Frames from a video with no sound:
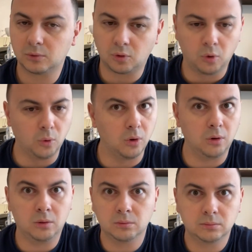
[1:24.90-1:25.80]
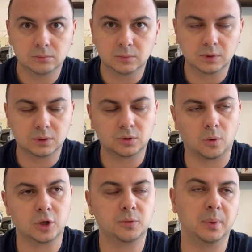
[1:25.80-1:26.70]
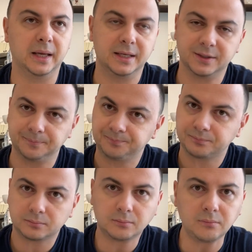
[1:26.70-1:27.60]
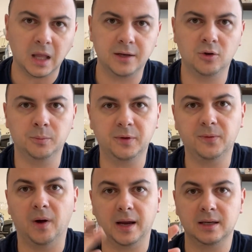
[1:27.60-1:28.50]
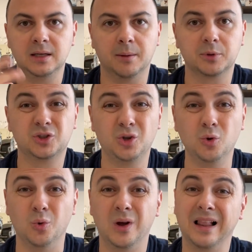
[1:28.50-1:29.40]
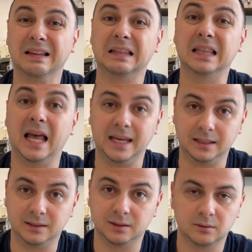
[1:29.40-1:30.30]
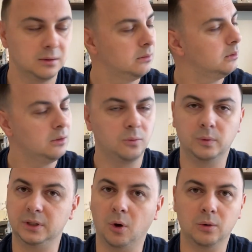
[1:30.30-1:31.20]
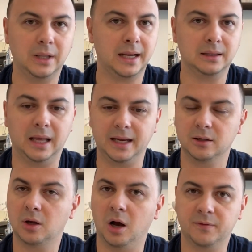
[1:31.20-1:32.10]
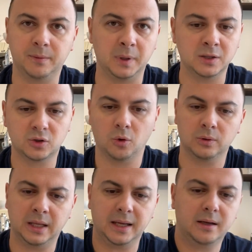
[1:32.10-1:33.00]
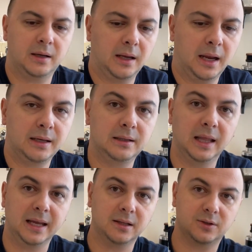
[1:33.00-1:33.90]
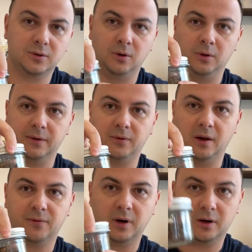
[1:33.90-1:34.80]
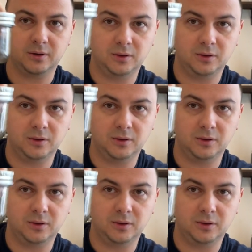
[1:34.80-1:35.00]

cool storage place, and you'll be fine. Number two, light. We don't like light. Coffee beans don't like any light. So if you ever